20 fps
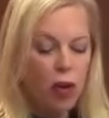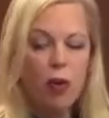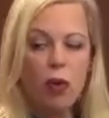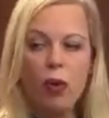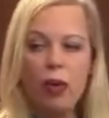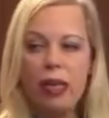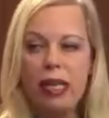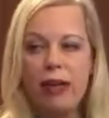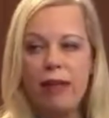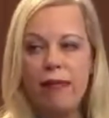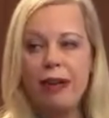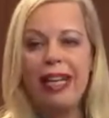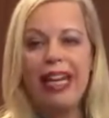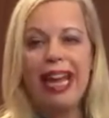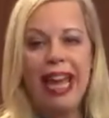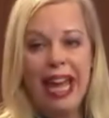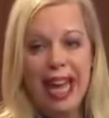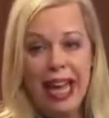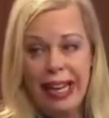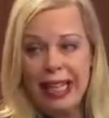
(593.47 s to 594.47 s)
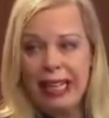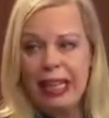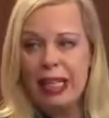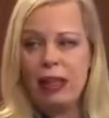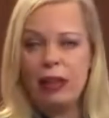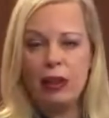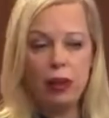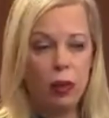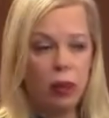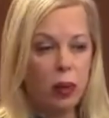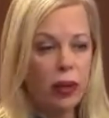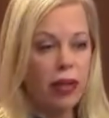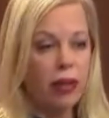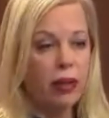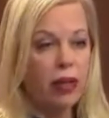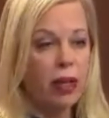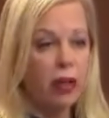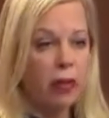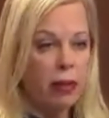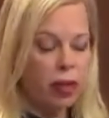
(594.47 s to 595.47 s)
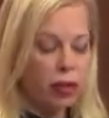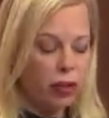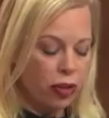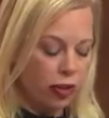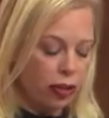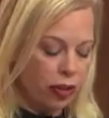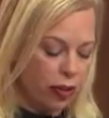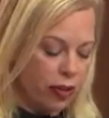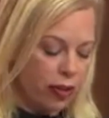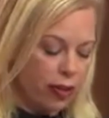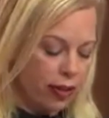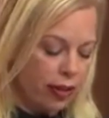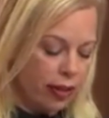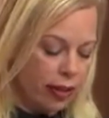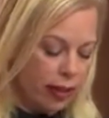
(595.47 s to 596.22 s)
or even any lawyer commissioners.